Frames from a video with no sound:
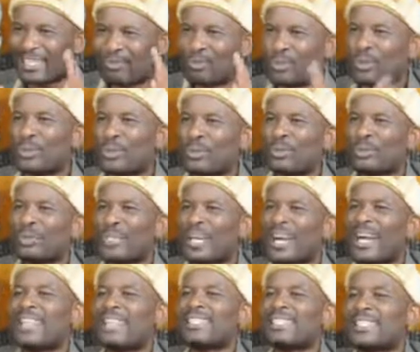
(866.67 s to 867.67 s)
book.
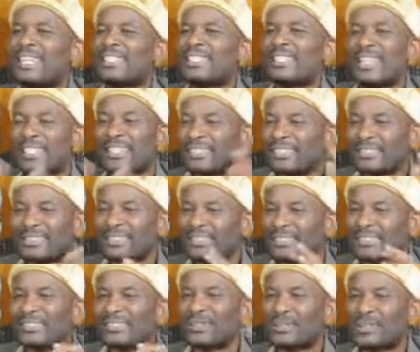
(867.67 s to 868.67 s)
I started like
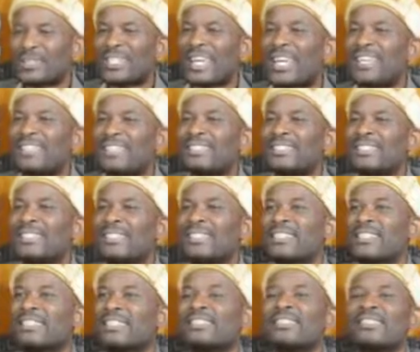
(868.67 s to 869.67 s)
to study,
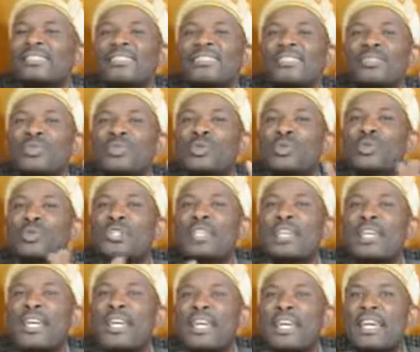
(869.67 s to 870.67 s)
use
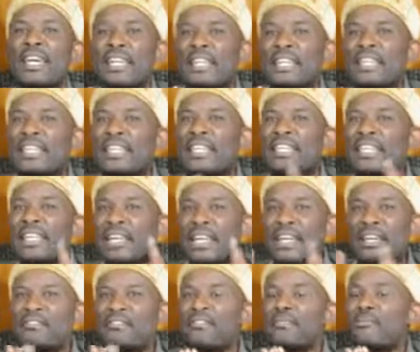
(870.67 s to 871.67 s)
each and
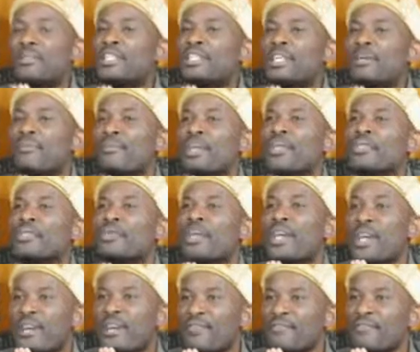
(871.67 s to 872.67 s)
every medium that we
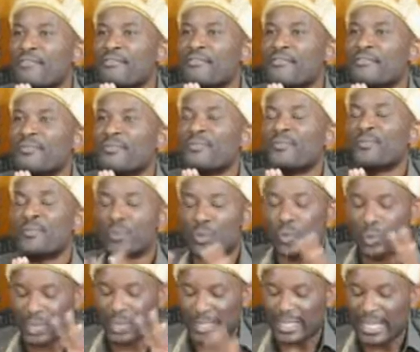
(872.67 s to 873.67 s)
have
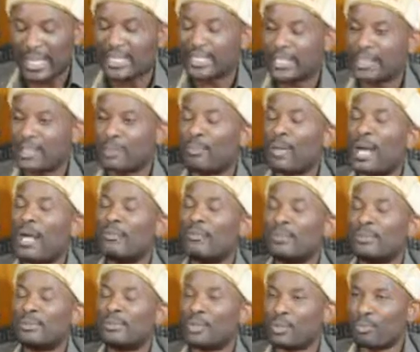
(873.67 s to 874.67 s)
to study the Bible,
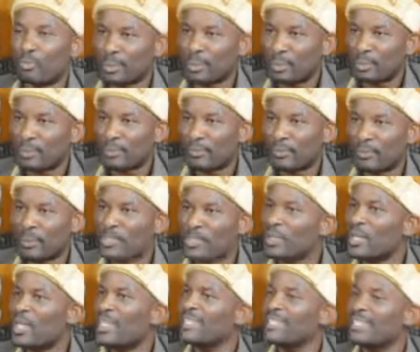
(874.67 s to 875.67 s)
the book. That's
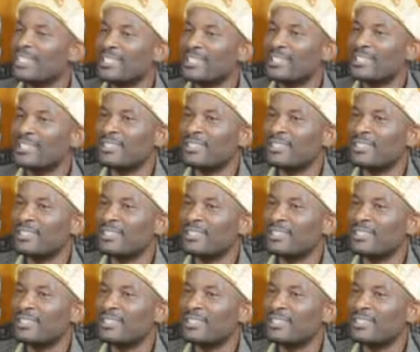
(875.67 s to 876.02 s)
what I did.